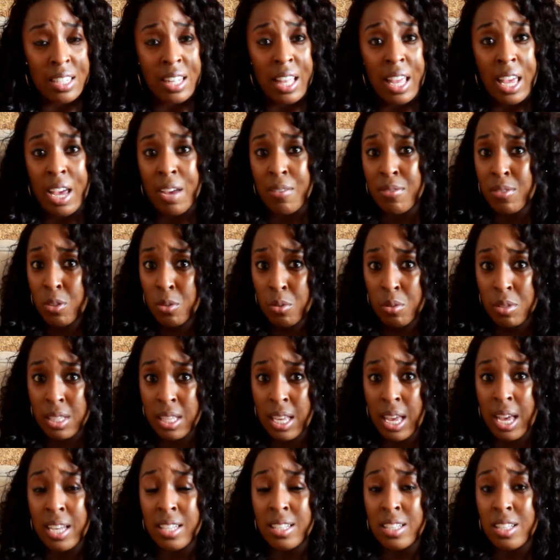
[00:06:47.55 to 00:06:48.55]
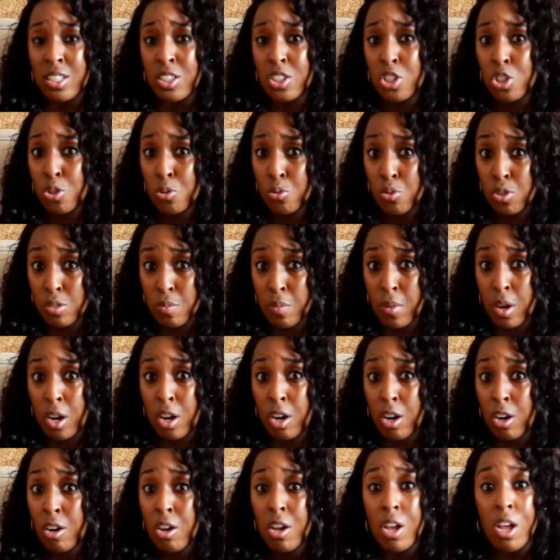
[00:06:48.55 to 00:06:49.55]
and a half, 2 sizes too
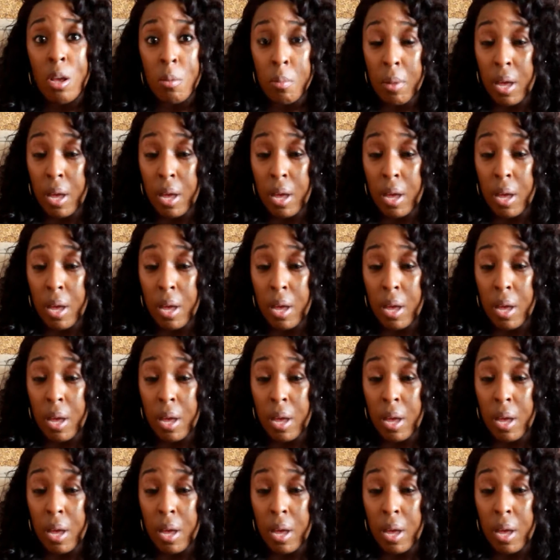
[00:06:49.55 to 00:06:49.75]
small.